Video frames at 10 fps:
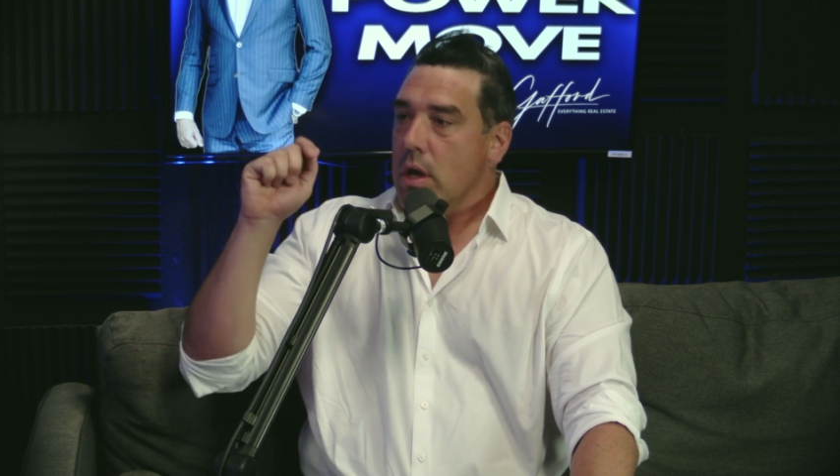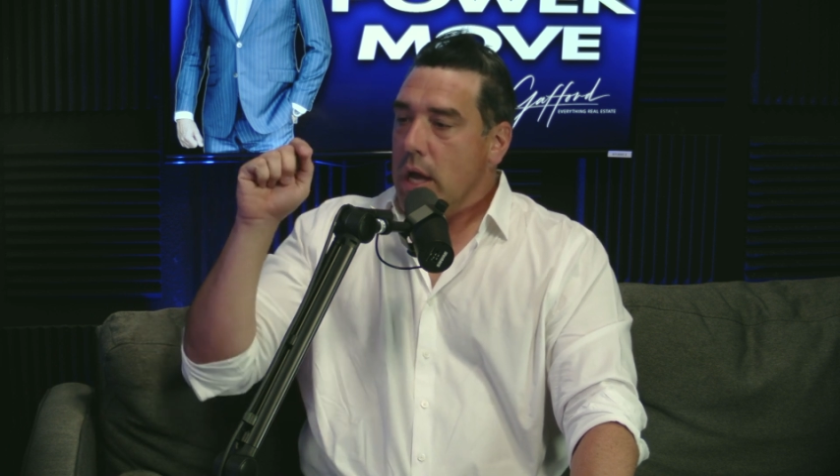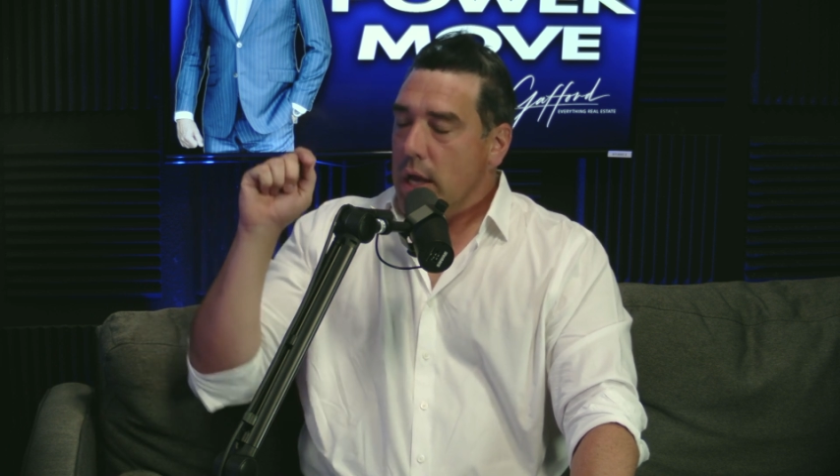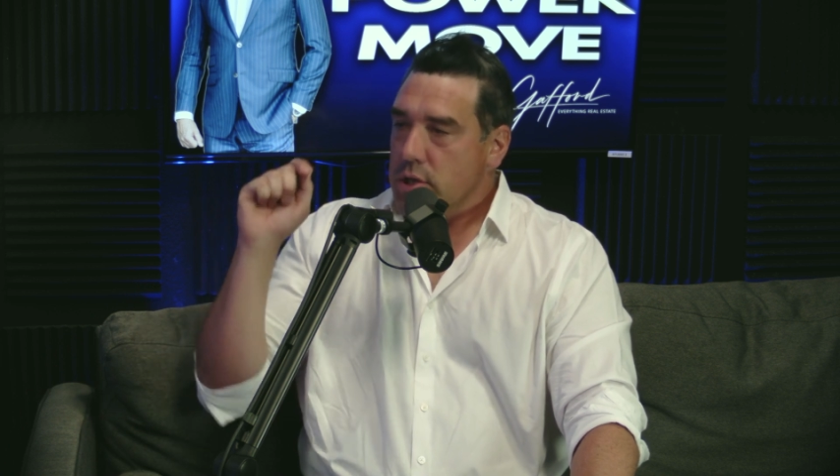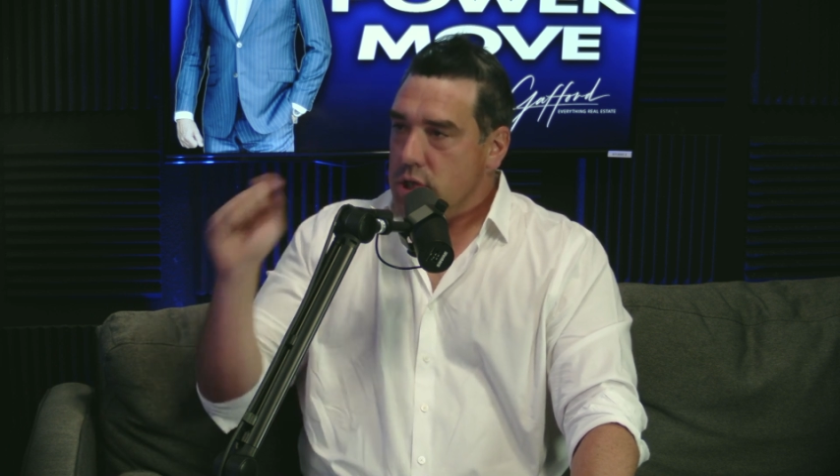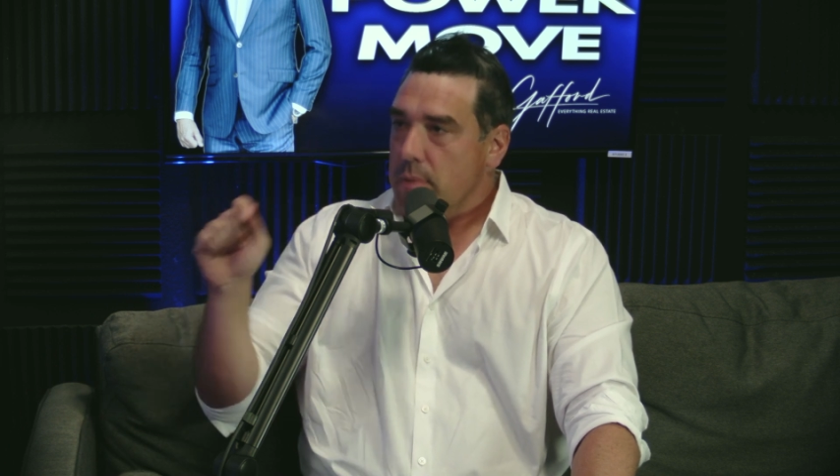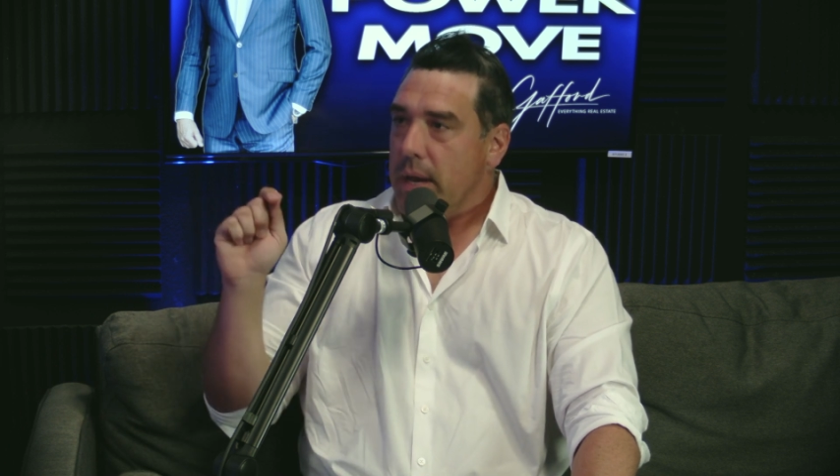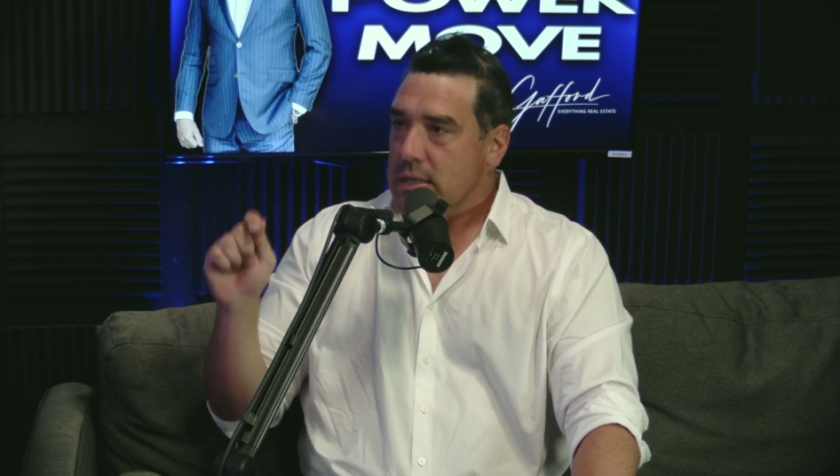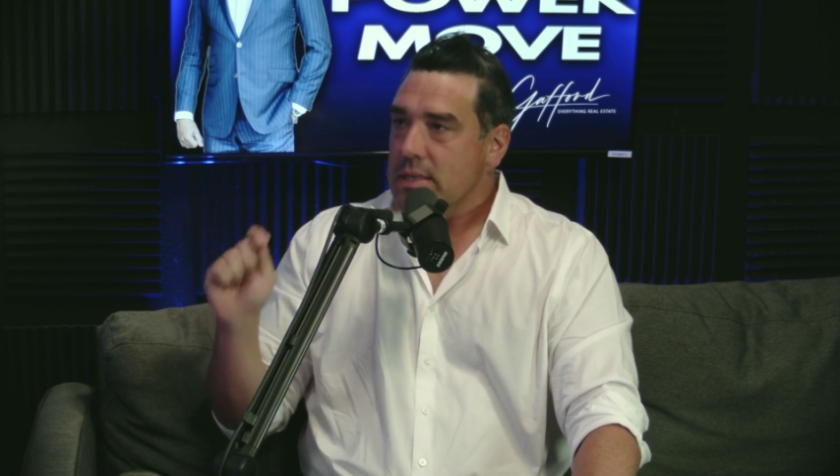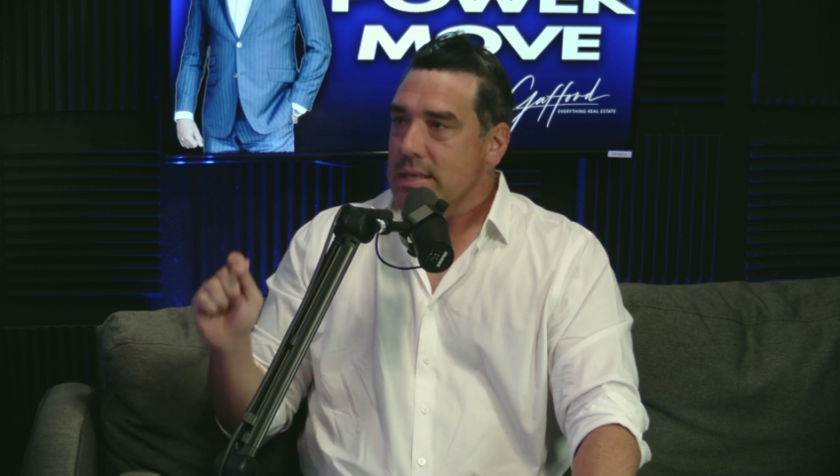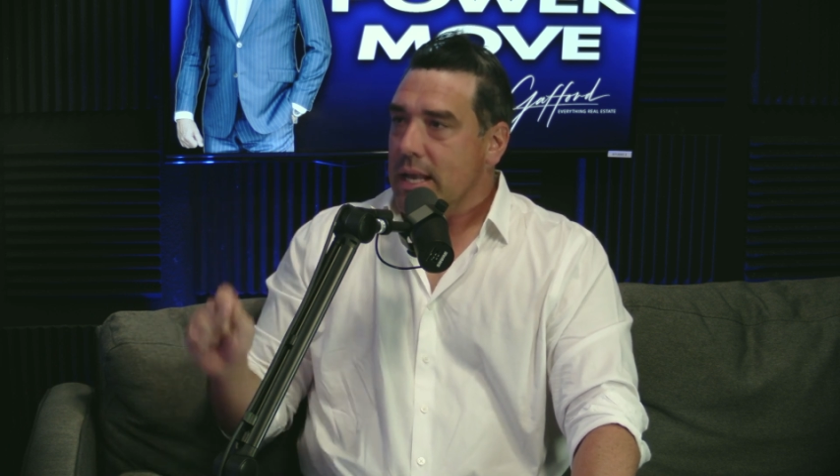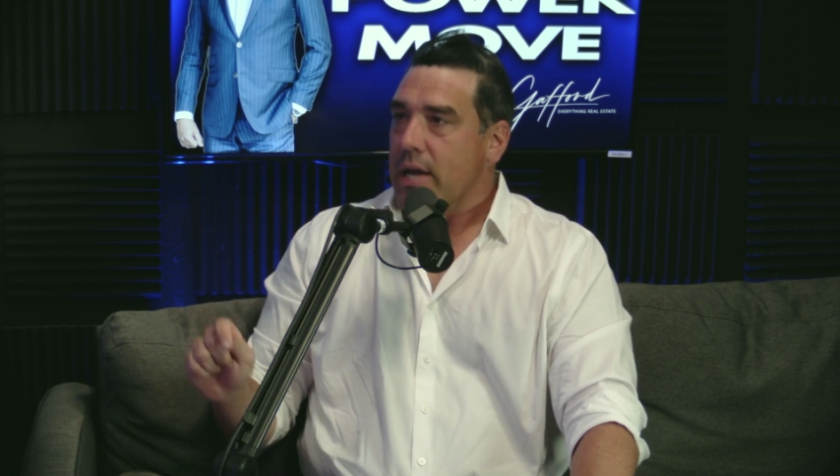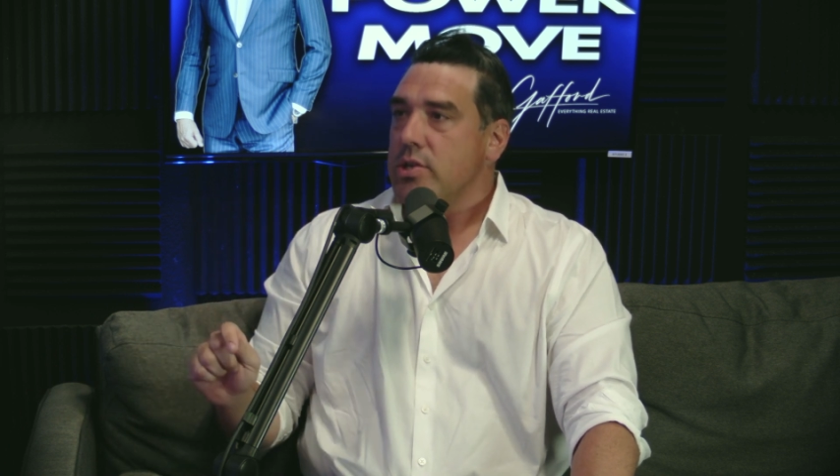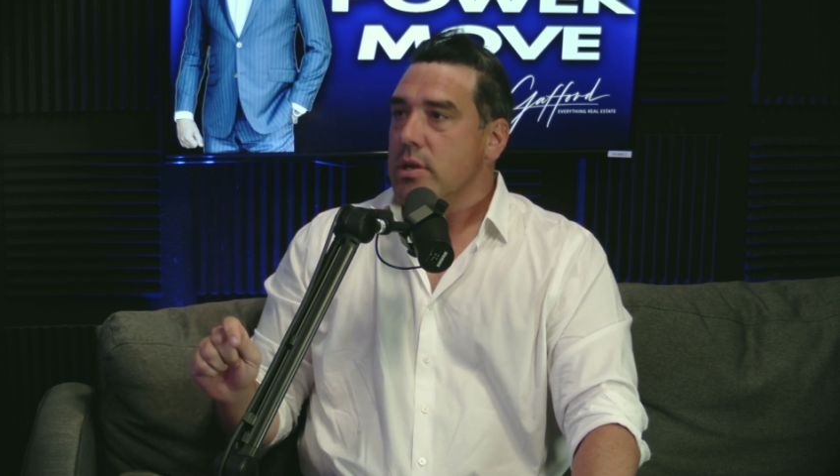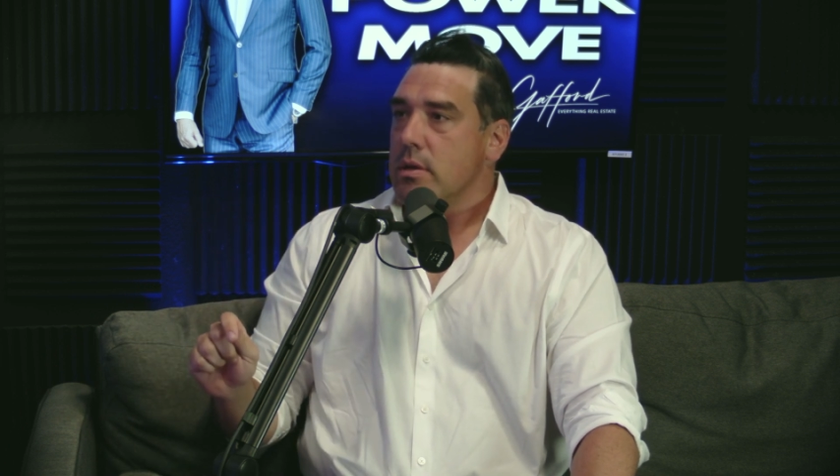and she makes a
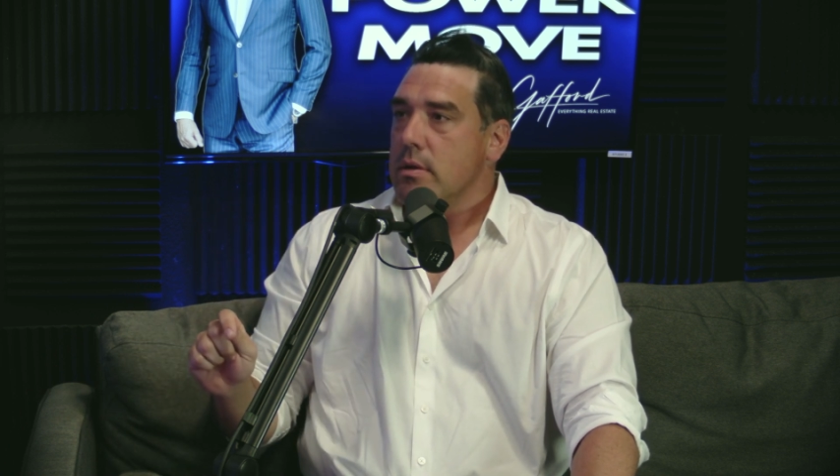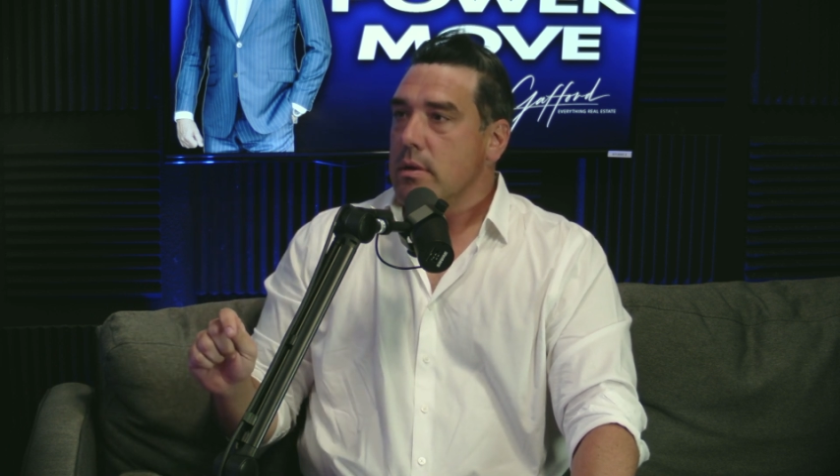selection.